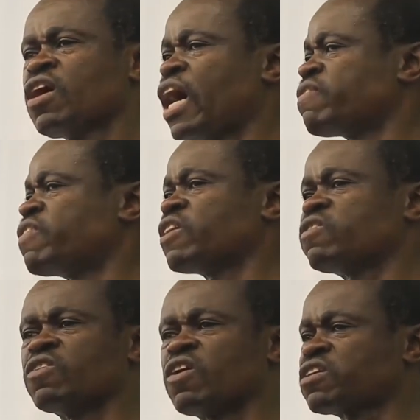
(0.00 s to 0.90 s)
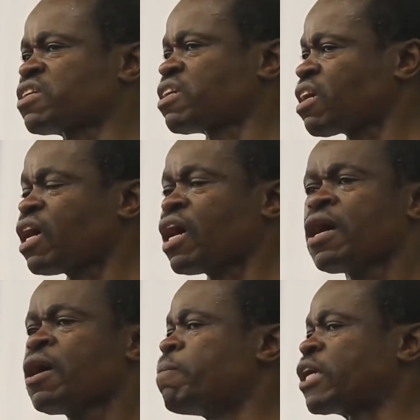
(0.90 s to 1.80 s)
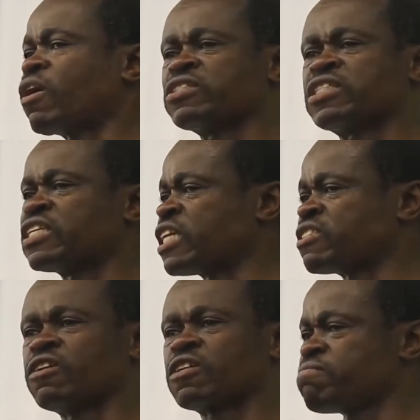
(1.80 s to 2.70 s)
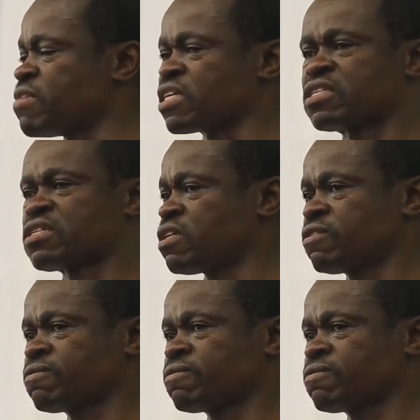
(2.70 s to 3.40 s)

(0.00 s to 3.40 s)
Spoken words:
and they do not care because it does not matter.